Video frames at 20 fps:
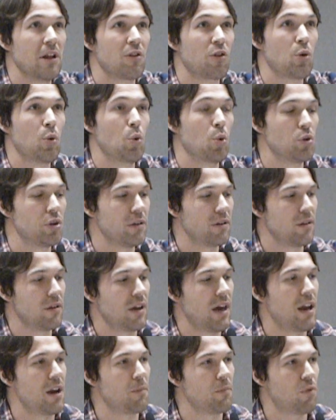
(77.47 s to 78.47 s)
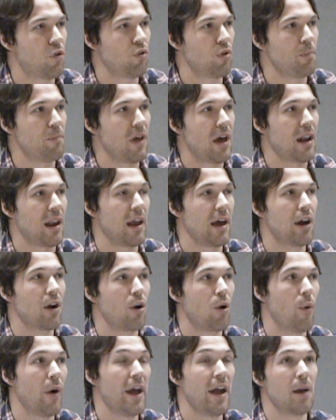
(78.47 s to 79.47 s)
But it's cool to kind of strip that
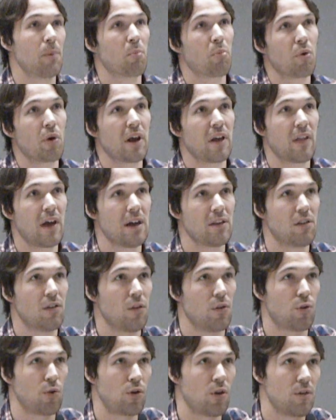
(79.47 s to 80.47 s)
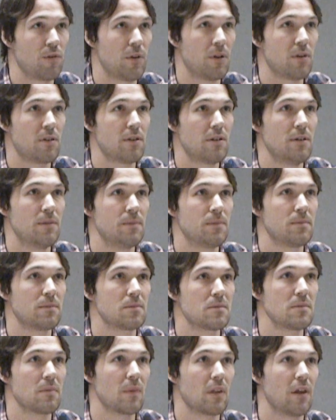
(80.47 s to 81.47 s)
layer away and bring that to the surface,
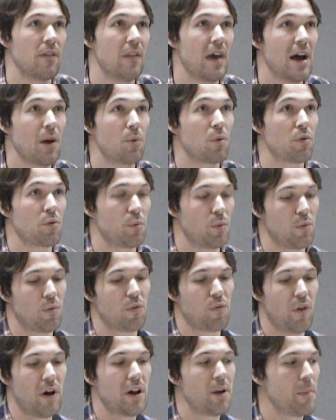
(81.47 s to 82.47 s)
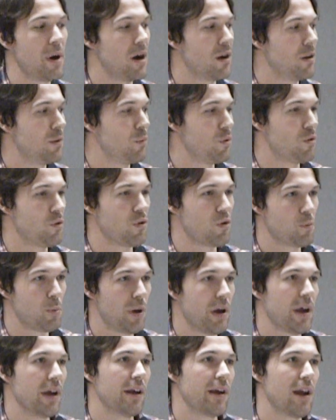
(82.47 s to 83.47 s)
and that was what was fun about it, was
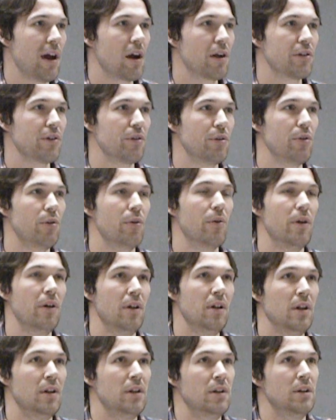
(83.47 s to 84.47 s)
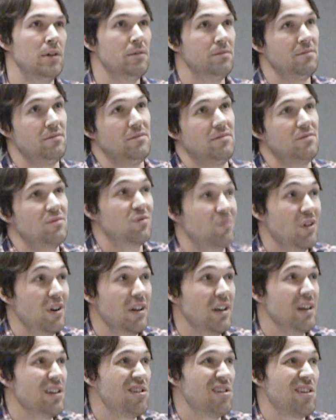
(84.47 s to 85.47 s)
just playing a character who
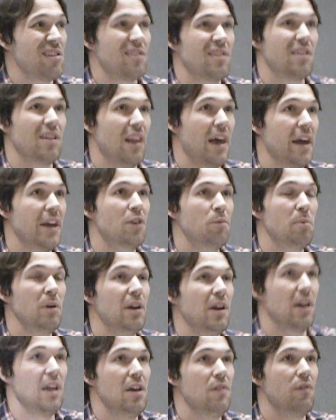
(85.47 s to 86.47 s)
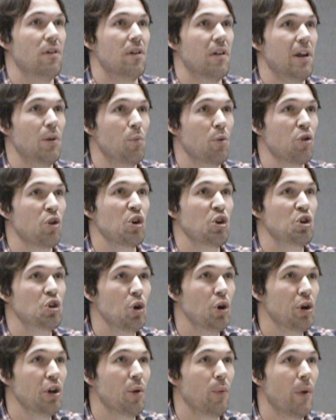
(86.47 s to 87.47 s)
really just liked being evil, was
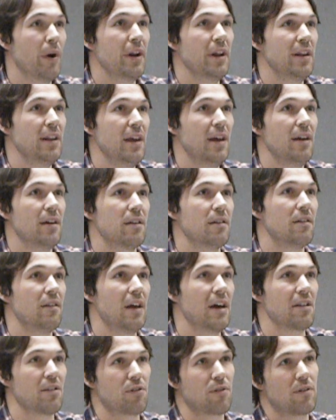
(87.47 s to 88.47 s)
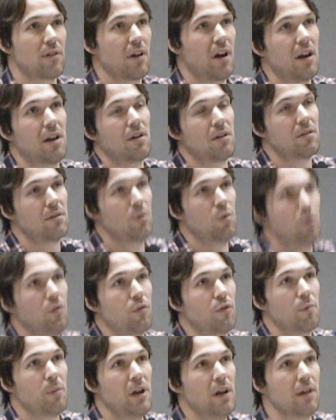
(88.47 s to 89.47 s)
good at what he did. It's kind of
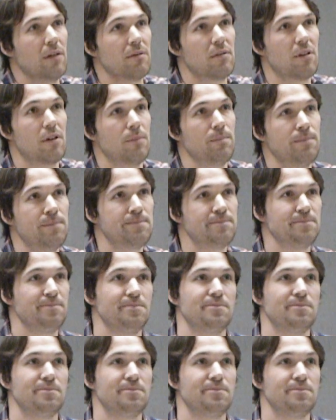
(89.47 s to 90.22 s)
cool for me, so.